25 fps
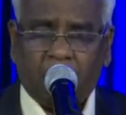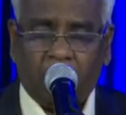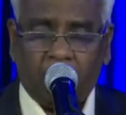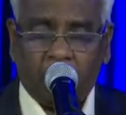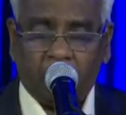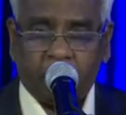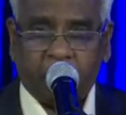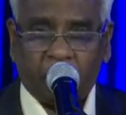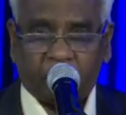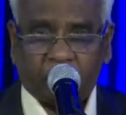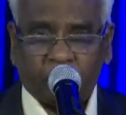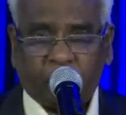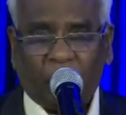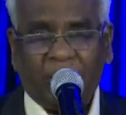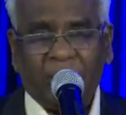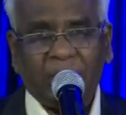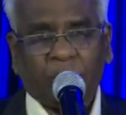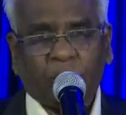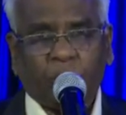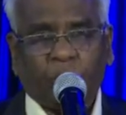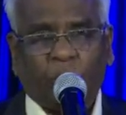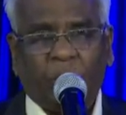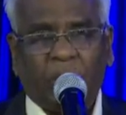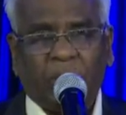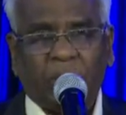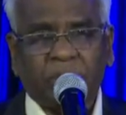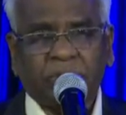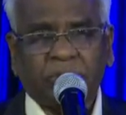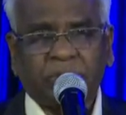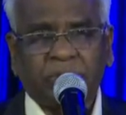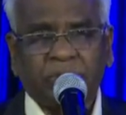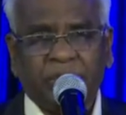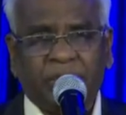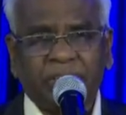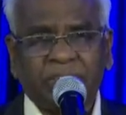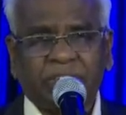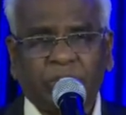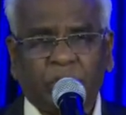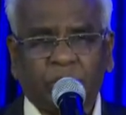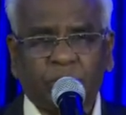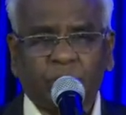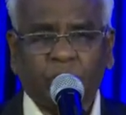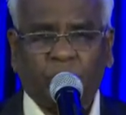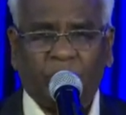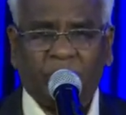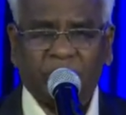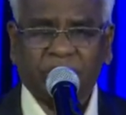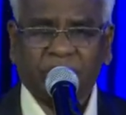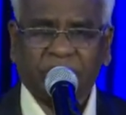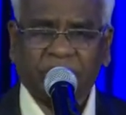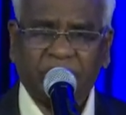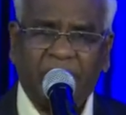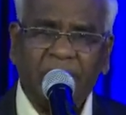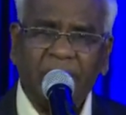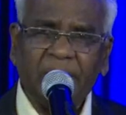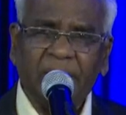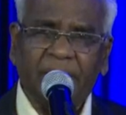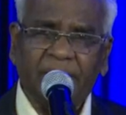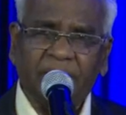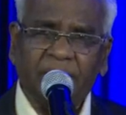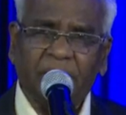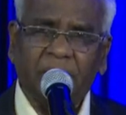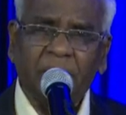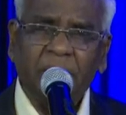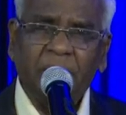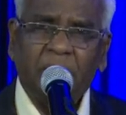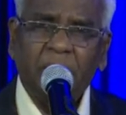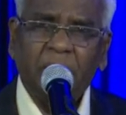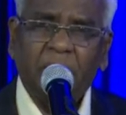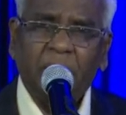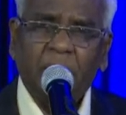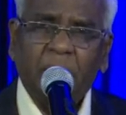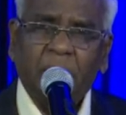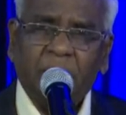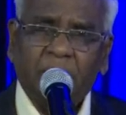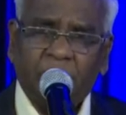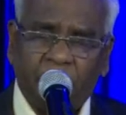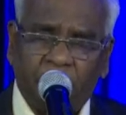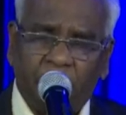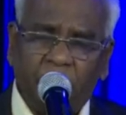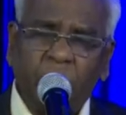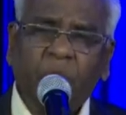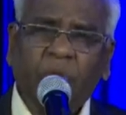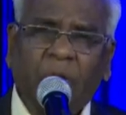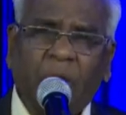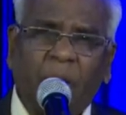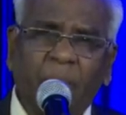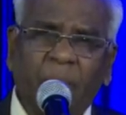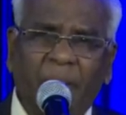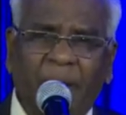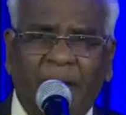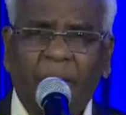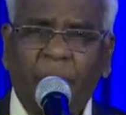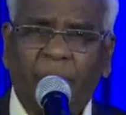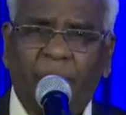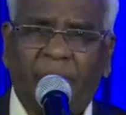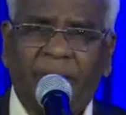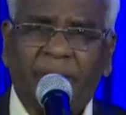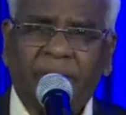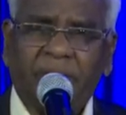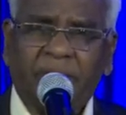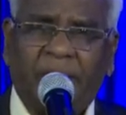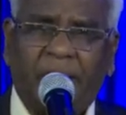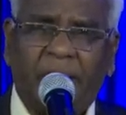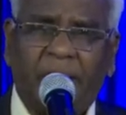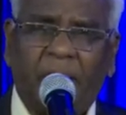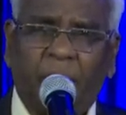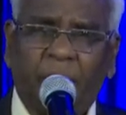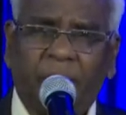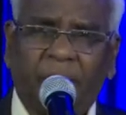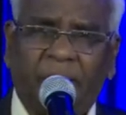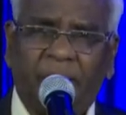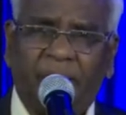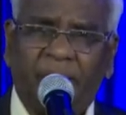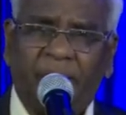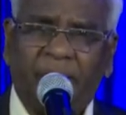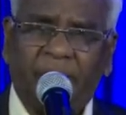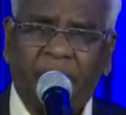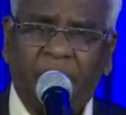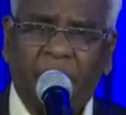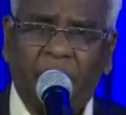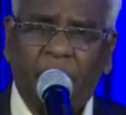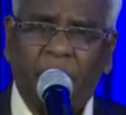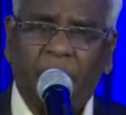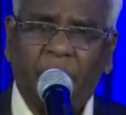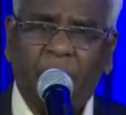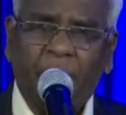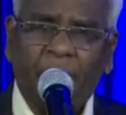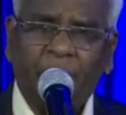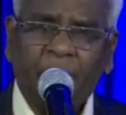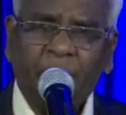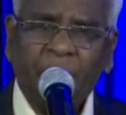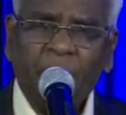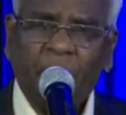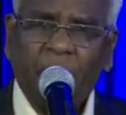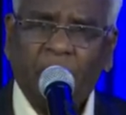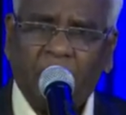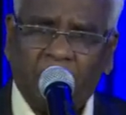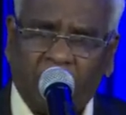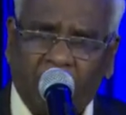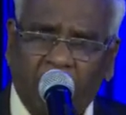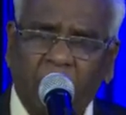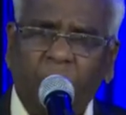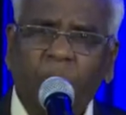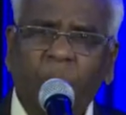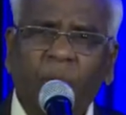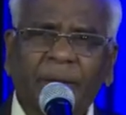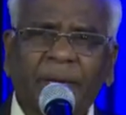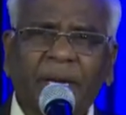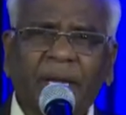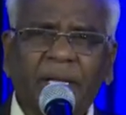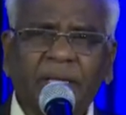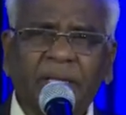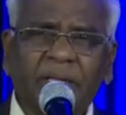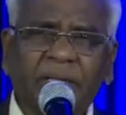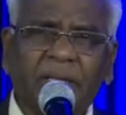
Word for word: uh, 12th verse, Jesus was telling, New commandment I am giving you. Love one